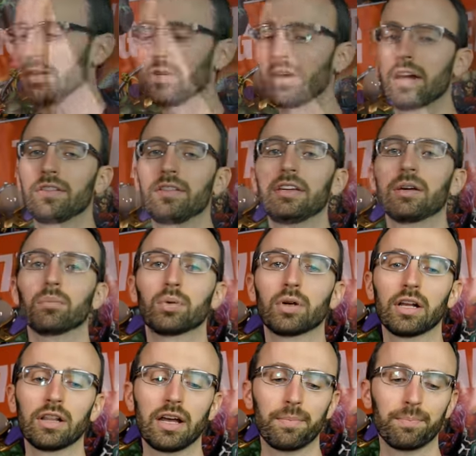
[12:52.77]
you got the
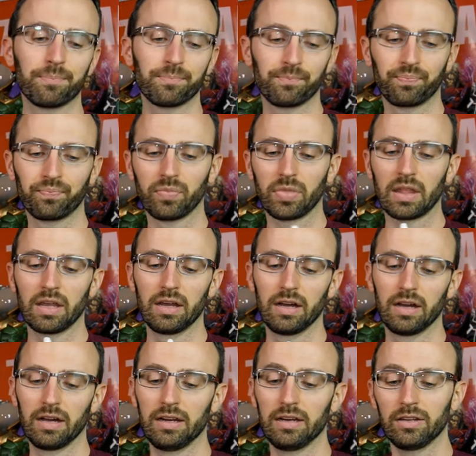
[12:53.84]
umbrella.
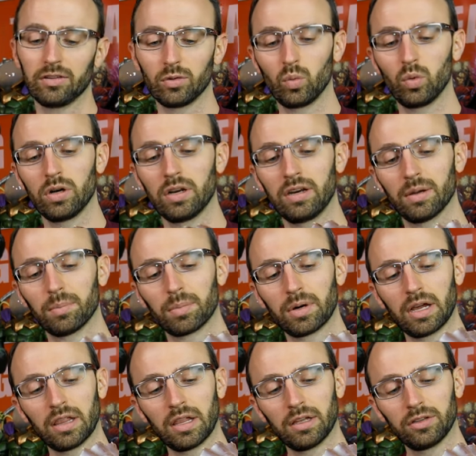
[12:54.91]
It is a wooden
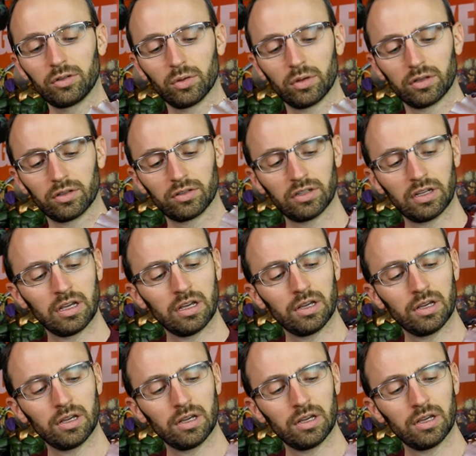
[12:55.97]
umbrella, so there's